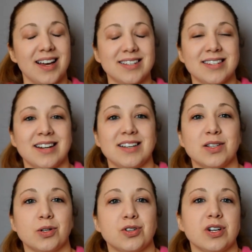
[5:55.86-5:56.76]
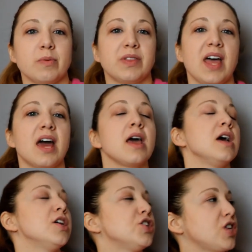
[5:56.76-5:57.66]
as a nice little treat with that.
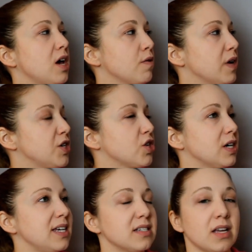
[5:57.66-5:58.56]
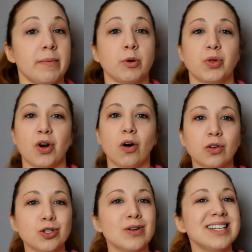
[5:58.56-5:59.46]
Shadow Ranger, he is coming with an
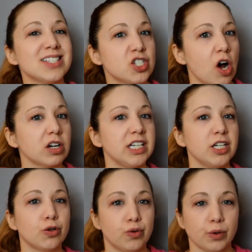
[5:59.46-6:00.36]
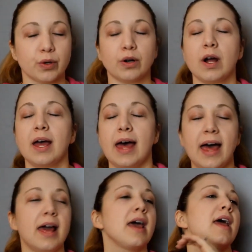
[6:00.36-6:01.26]
alternate Doggy Kruger
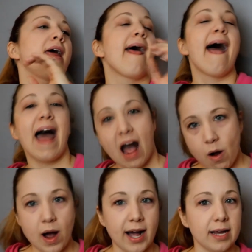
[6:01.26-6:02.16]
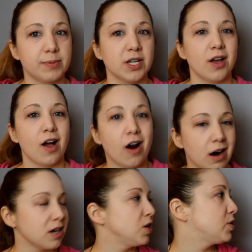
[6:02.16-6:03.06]
head. How hyped
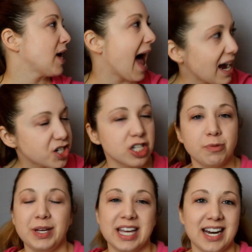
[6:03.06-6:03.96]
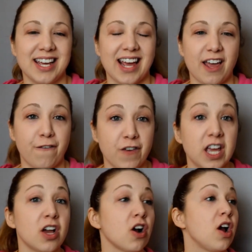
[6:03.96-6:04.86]
are to actually be getting a
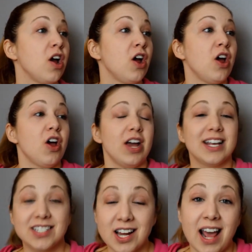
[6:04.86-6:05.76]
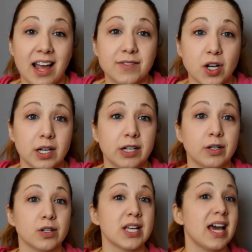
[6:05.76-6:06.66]
figure? It's gonna have Doggy
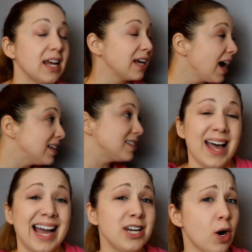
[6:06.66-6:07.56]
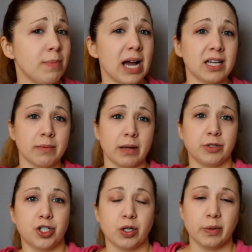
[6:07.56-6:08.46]
Kruger's head. And guys, I know I'm not gonna be
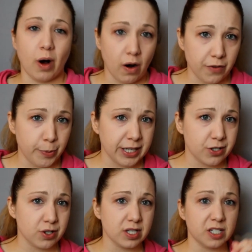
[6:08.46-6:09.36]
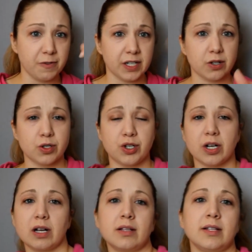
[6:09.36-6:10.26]
able to show you all the pictures of these figures, so
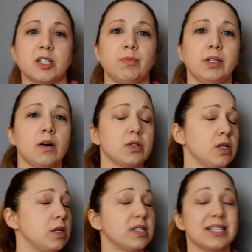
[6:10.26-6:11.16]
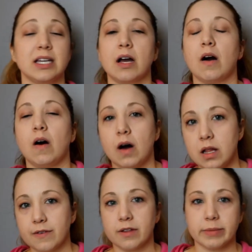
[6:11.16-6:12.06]
check out the links below so you can see
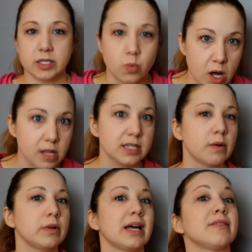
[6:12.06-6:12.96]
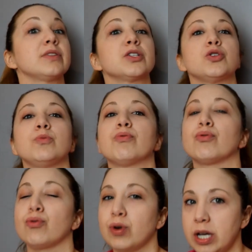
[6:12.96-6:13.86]
all of them, as well as I will have links to
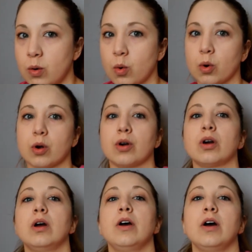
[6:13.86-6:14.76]
pre-order